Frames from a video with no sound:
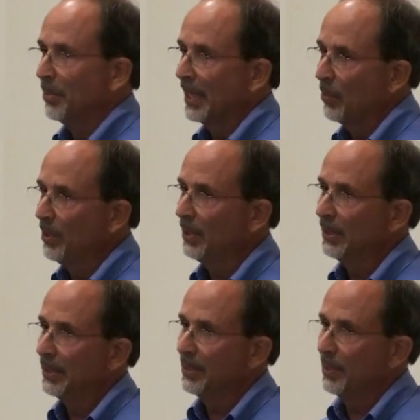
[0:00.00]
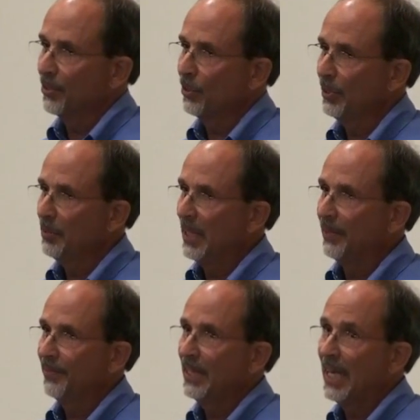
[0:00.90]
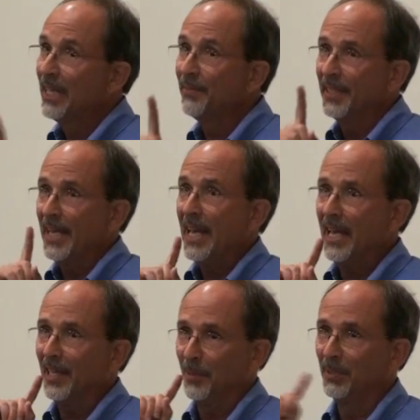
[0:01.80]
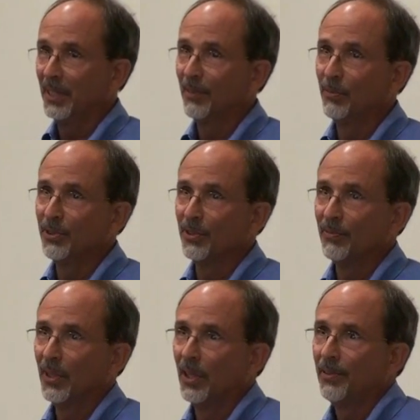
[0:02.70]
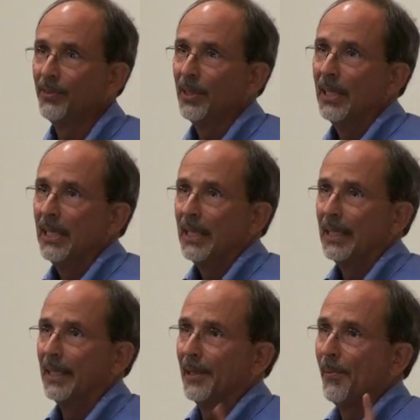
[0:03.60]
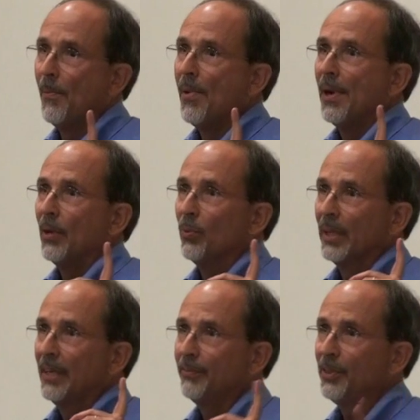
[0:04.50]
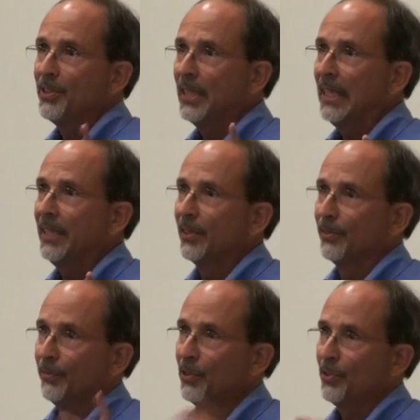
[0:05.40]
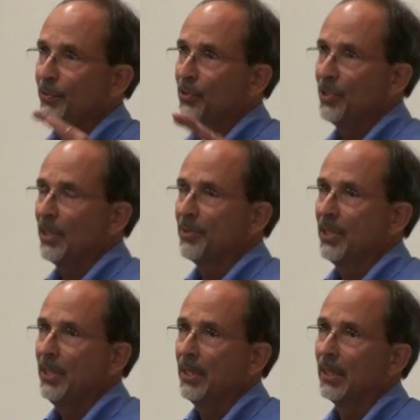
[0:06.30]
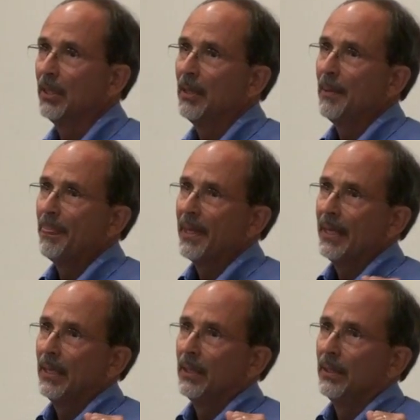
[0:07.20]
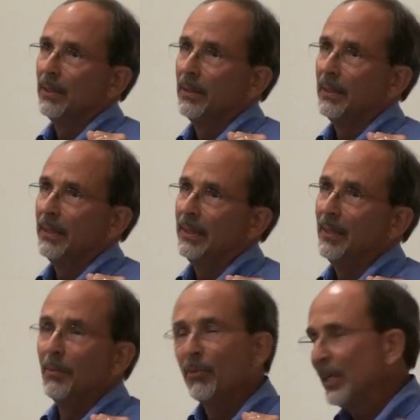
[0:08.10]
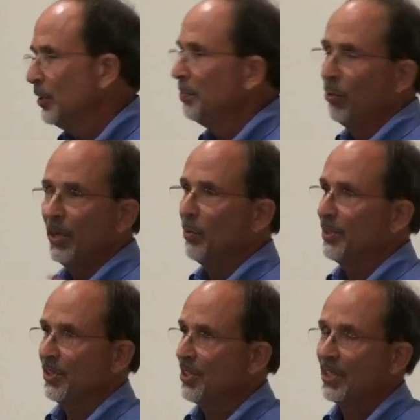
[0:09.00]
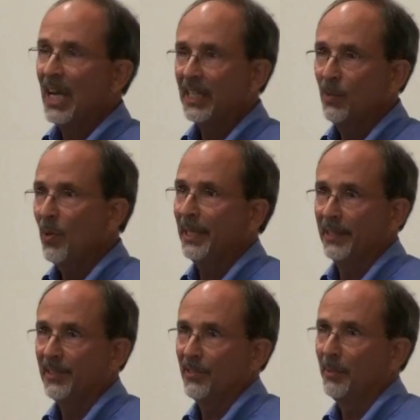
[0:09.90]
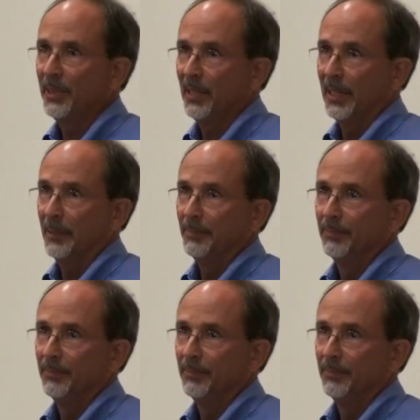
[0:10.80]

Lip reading: I will, a certain amount of naivete, I believe, was involved. When I first got here, the first few years I was here, Raccoon Point wasn't soggy wet in the summertime.